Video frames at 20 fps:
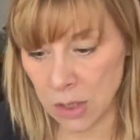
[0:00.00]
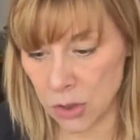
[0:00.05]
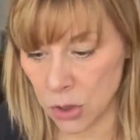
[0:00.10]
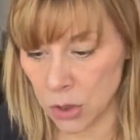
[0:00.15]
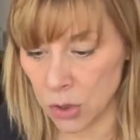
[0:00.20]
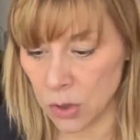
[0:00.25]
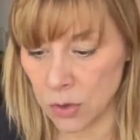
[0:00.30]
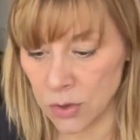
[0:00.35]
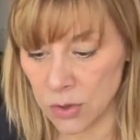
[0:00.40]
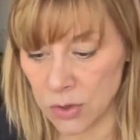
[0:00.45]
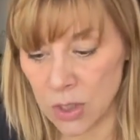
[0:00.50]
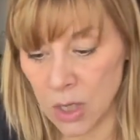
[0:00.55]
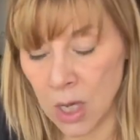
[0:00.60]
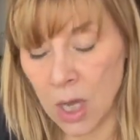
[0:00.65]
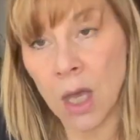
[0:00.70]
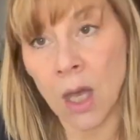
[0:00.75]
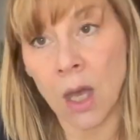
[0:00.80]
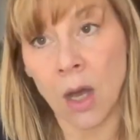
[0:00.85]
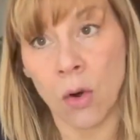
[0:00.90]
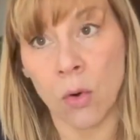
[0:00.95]
juice
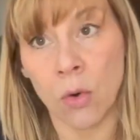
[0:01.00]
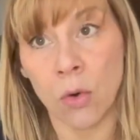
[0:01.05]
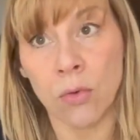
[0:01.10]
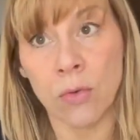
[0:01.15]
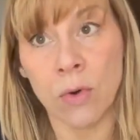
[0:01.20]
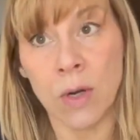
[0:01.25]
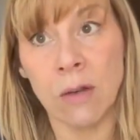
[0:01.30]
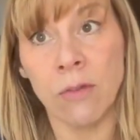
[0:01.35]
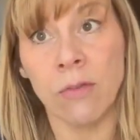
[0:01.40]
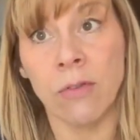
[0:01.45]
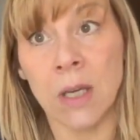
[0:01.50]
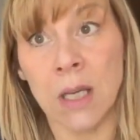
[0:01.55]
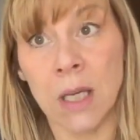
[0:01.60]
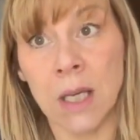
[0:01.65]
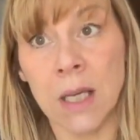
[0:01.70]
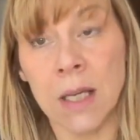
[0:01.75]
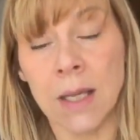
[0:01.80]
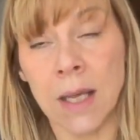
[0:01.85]
or green vinegar,